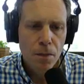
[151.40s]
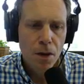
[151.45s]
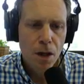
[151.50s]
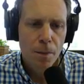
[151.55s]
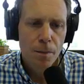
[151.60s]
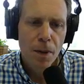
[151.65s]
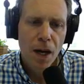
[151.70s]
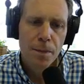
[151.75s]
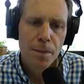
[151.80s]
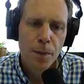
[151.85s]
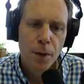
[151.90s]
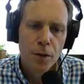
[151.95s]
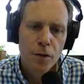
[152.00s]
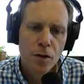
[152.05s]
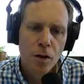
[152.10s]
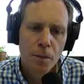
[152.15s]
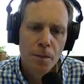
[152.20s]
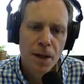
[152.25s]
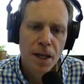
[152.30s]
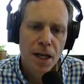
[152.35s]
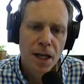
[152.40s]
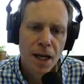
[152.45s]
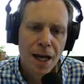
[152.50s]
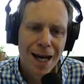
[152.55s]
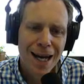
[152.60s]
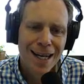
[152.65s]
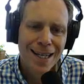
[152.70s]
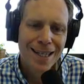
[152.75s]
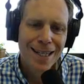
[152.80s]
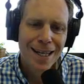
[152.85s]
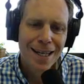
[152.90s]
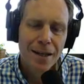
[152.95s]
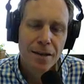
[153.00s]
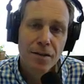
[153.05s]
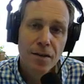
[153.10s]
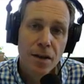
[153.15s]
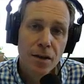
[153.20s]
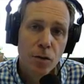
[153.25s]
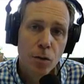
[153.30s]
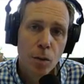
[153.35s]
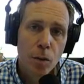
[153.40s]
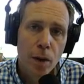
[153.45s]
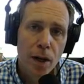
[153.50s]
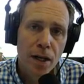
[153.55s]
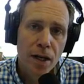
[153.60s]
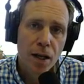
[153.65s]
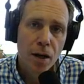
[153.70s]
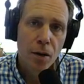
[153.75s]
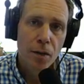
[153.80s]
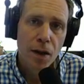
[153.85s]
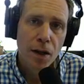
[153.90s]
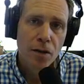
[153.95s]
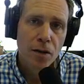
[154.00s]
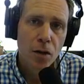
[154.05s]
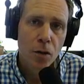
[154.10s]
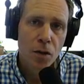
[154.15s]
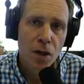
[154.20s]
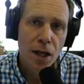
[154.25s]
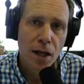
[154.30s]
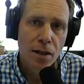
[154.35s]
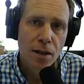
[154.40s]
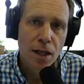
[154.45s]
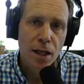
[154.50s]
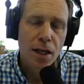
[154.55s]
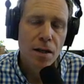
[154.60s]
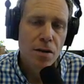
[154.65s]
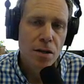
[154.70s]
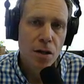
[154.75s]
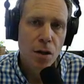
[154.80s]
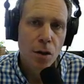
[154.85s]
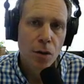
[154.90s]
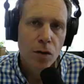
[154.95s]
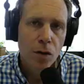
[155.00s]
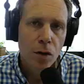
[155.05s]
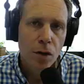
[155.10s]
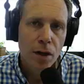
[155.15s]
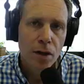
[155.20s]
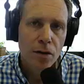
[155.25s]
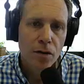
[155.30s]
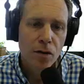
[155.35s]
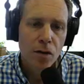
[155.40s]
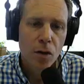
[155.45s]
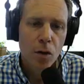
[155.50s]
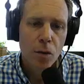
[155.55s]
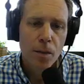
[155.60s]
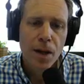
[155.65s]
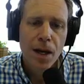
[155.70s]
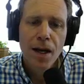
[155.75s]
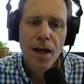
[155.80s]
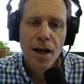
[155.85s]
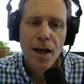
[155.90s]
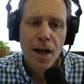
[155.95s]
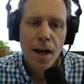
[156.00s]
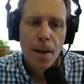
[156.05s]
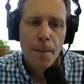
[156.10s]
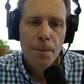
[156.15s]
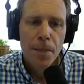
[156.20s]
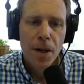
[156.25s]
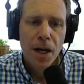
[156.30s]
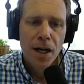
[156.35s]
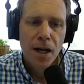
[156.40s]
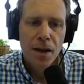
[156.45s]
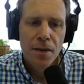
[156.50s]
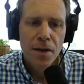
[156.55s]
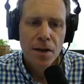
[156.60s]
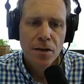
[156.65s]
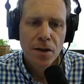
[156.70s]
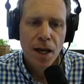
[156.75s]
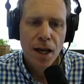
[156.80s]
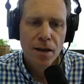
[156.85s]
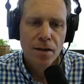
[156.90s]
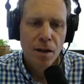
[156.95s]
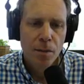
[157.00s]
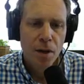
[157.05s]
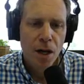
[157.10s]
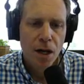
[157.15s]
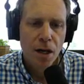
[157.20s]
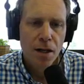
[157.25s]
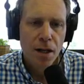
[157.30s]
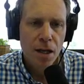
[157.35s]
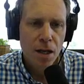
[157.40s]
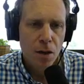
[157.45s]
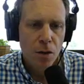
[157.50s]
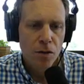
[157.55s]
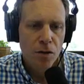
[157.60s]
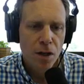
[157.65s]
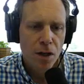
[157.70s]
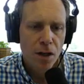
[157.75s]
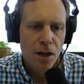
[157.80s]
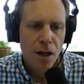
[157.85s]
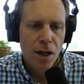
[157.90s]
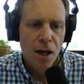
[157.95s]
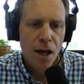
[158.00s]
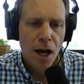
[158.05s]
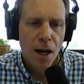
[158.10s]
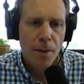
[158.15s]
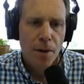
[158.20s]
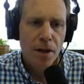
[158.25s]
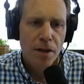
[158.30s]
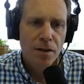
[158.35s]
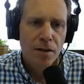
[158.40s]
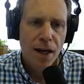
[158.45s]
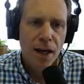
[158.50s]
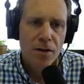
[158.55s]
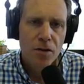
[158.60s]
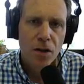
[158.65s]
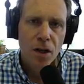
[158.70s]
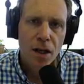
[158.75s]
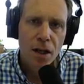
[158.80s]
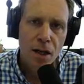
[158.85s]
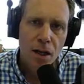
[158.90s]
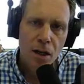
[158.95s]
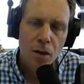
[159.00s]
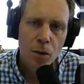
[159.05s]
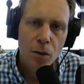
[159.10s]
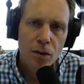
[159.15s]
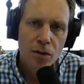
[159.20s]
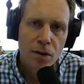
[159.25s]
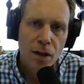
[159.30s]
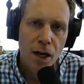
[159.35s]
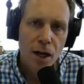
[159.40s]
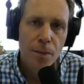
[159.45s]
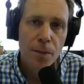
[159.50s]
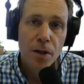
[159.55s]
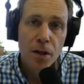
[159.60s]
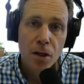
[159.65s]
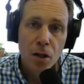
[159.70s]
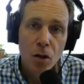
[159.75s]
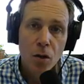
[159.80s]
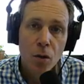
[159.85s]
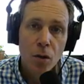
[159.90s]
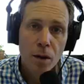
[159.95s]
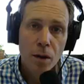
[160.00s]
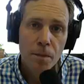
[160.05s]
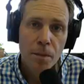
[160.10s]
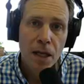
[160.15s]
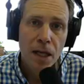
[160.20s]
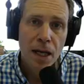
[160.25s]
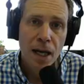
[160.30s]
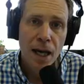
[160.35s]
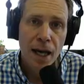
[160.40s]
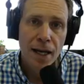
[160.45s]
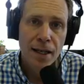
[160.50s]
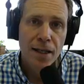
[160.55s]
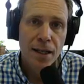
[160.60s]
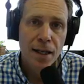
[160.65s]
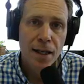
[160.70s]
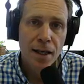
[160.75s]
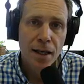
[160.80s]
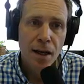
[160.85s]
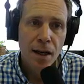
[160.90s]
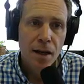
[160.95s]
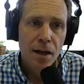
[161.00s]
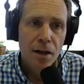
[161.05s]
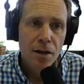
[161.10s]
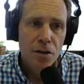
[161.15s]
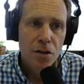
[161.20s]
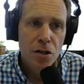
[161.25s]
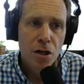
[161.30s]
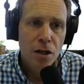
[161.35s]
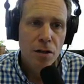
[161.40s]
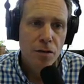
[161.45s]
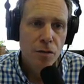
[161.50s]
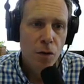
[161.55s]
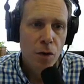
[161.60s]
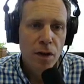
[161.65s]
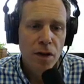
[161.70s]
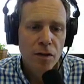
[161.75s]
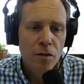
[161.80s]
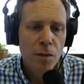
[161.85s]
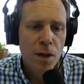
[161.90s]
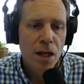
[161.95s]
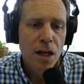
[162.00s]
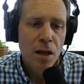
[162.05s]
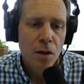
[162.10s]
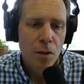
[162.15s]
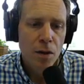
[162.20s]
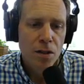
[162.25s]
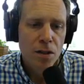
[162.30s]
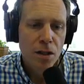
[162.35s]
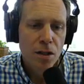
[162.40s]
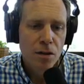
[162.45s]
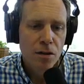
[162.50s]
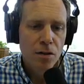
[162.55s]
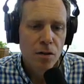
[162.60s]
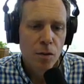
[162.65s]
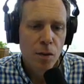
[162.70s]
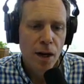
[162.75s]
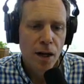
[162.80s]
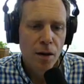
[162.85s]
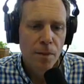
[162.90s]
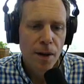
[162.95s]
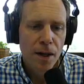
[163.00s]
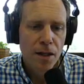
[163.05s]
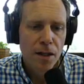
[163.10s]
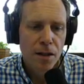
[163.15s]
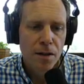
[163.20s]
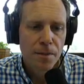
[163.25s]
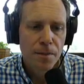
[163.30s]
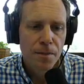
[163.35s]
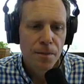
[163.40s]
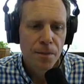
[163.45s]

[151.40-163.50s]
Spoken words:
My personal meeting ID is this one right here, and that's unique to each user in Zoom. But in this case, I'm not going to use it. I'm going to schedule it, and it will set up a new meeting ID just for this meeting, which is recommended.